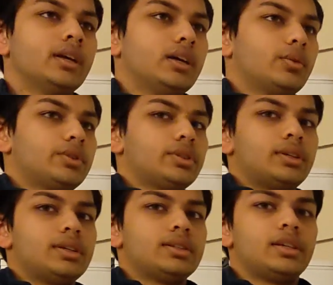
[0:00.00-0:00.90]
which
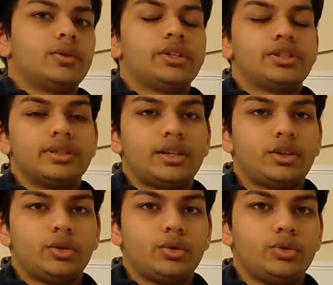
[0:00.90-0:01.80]
is the equation that
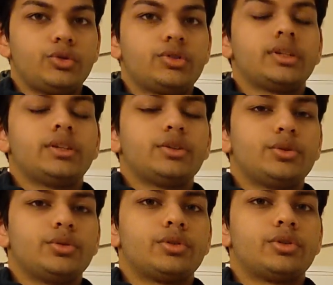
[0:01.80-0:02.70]
you usually
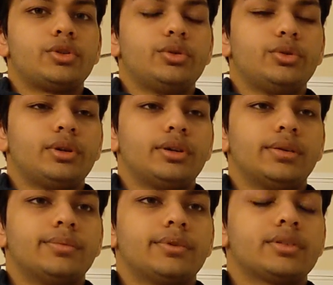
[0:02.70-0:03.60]
use
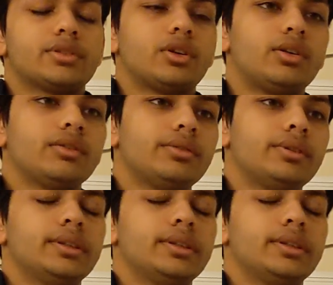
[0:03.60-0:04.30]
to solve